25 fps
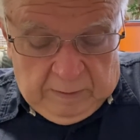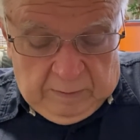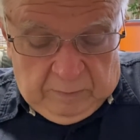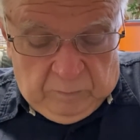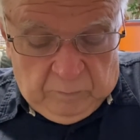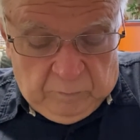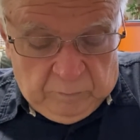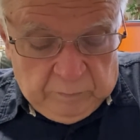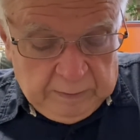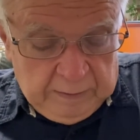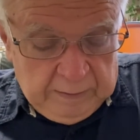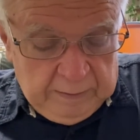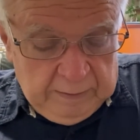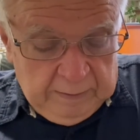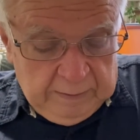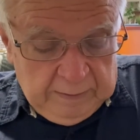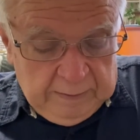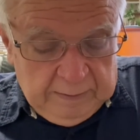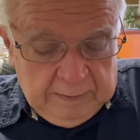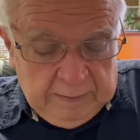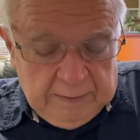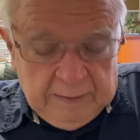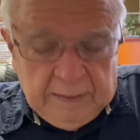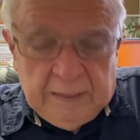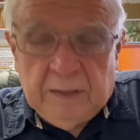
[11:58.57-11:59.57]
You see,
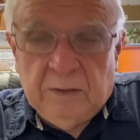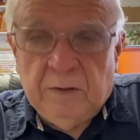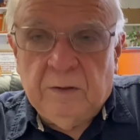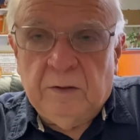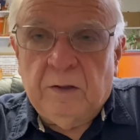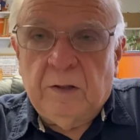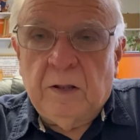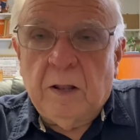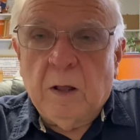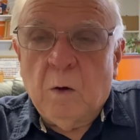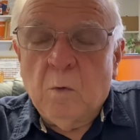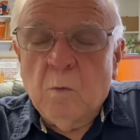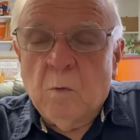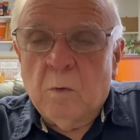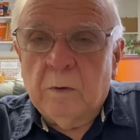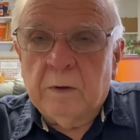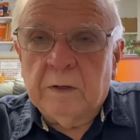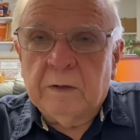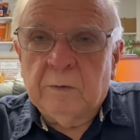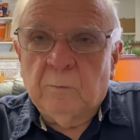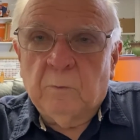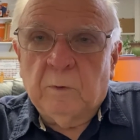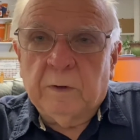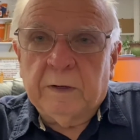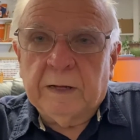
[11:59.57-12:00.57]
no
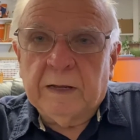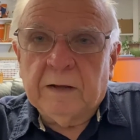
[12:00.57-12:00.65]
one would